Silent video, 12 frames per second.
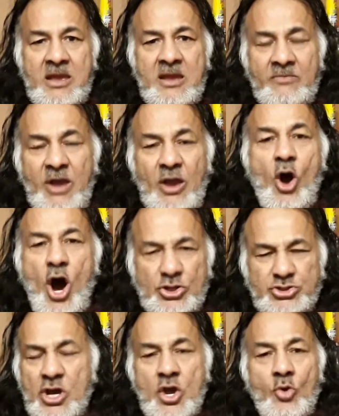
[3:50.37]

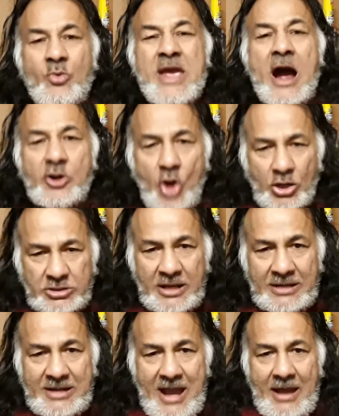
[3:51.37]
Because we are not
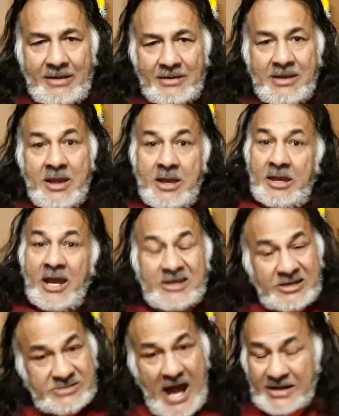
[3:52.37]
India. It
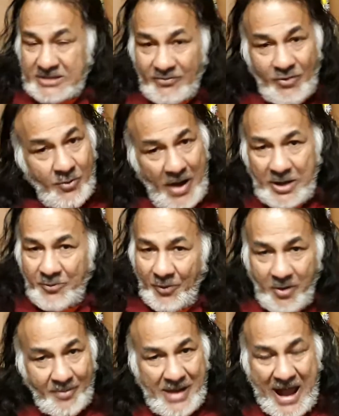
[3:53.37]
is not even ready
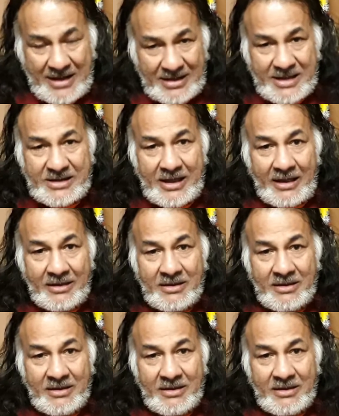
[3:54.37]
for a black leader.